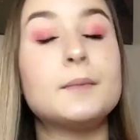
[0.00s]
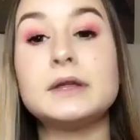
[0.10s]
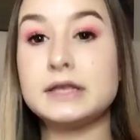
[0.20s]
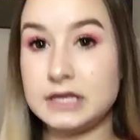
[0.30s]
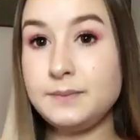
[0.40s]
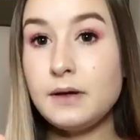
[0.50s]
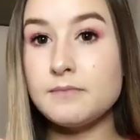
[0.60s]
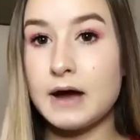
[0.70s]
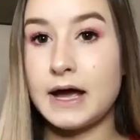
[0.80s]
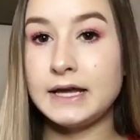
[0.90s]
keep in
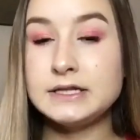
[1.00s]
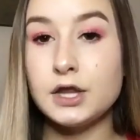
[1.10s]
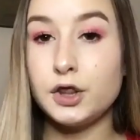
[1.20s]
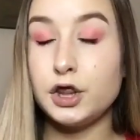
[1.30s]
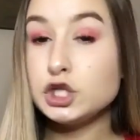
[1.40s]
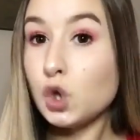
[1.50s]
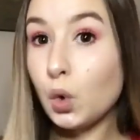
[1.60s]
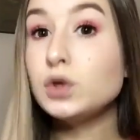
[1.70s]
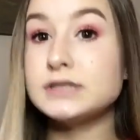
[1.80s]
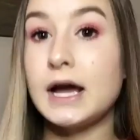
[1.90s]
mind, this
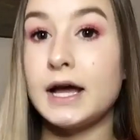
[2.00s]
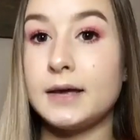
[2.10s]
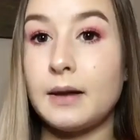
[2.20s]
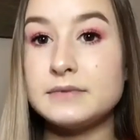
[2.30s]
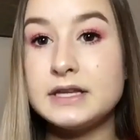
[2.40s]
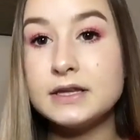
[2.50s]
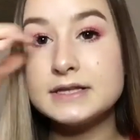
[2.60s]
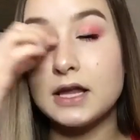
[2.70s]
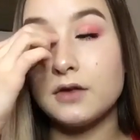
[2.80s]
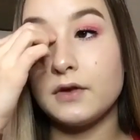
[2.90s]
whole time I'm sitting in this
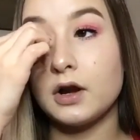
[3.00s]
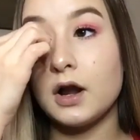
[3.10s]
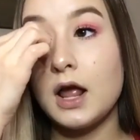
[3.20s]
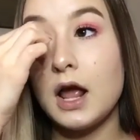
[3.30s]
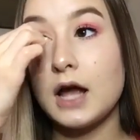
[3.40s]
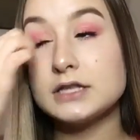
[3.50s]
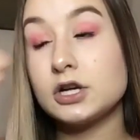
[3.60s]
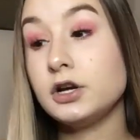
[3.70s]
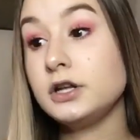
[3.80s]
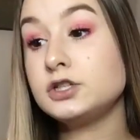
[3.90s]
elevator, I
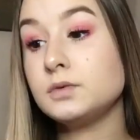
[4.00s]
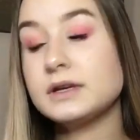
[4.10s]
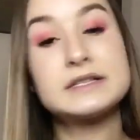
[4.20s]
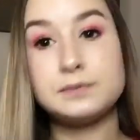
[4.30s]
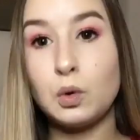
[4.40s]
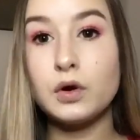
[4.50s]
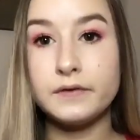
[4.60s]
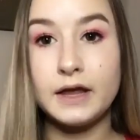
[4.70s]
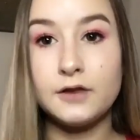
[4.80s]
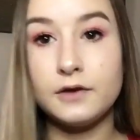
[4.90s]
started to explore the
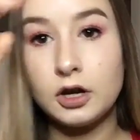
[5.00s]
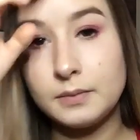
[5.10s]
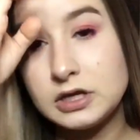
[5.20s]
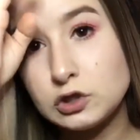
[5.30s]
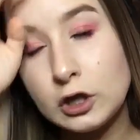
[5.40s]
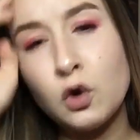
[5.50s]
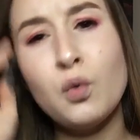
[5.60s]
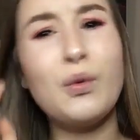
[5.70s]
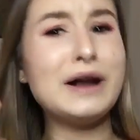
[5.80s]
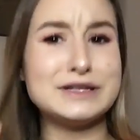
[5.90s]
elevator because, like,
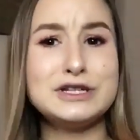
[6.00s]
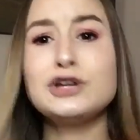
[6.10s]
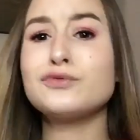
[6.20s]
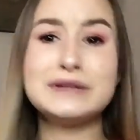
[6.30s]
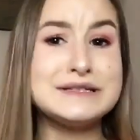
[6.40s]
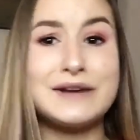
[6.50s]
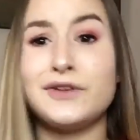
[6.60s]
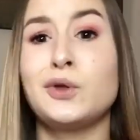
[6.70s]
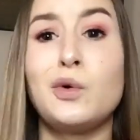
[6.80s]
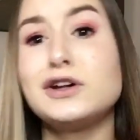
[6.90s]
what else? You're gonna read stuff on
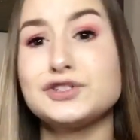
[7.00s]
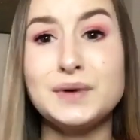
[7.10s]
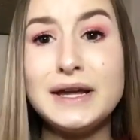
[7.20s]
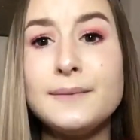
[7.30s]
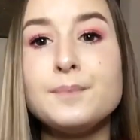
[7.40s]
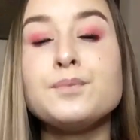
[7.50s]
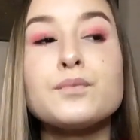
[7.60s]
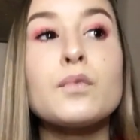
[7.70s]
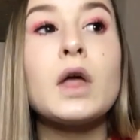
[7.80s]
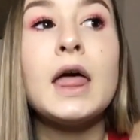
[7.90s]
the walls, right?
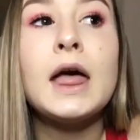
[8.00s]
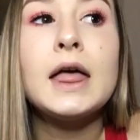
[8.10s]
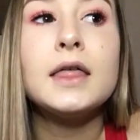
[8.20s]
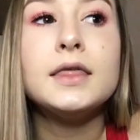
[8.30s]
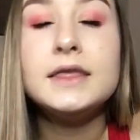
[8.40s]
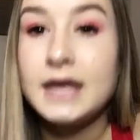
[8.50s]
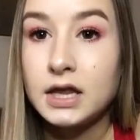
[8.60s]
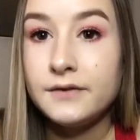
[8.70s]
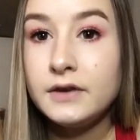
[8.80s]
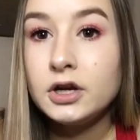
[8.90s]
The
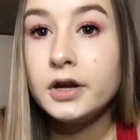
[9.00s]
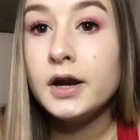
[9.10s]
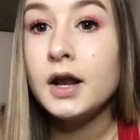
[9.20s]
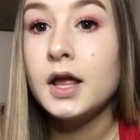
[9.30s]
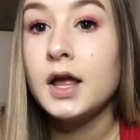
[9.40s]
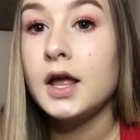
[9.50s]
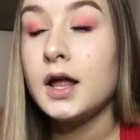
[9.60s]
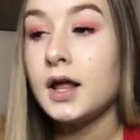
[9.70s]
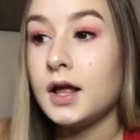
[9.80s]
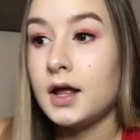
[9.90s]
elevator
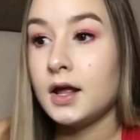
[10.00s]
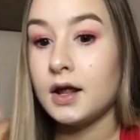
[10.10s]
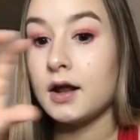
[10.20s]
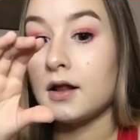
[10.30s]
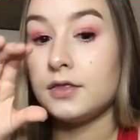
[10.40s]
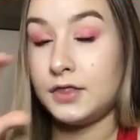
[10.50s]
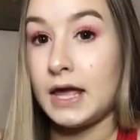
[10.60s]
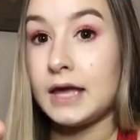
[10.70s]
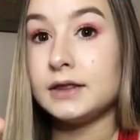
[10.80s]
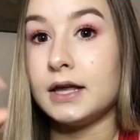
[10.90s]

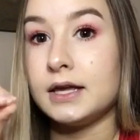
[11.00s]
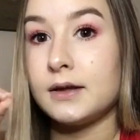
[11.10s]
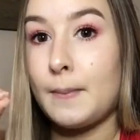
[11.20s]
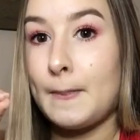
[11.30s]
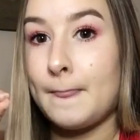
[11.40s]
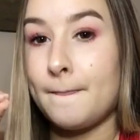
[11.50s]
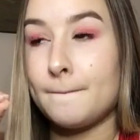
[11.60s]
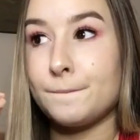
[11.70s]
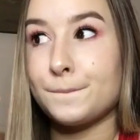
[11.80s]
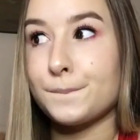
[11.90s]
thing, like,
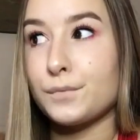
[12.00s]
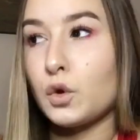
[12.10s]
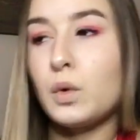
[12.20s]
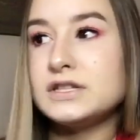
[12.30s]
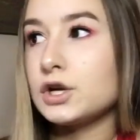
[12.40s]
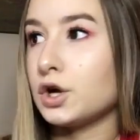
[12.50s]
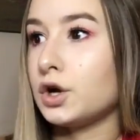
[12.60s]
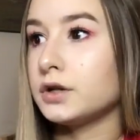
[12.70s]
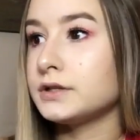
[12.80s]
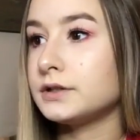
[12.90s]
what is it
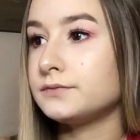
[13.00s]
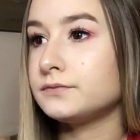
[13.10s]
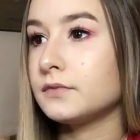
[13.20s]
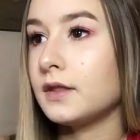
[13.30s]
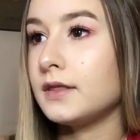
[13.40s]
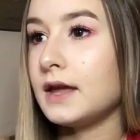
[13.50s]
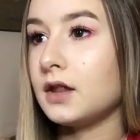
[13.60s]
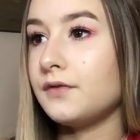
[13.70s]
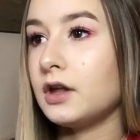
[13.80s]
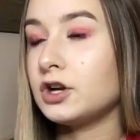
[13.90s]
called? The
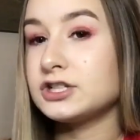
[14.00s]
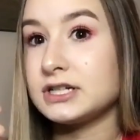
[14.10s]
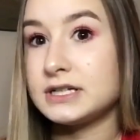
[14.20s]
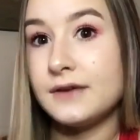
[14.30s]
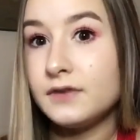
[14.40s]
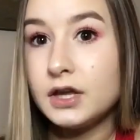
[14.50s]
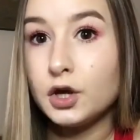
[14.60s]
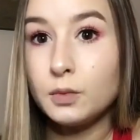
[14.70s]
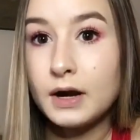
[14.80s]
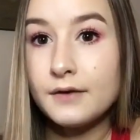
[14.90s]
elevator certificate
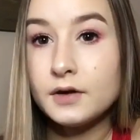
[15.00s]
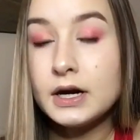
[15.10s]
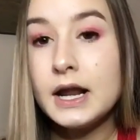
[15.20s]
or whatever,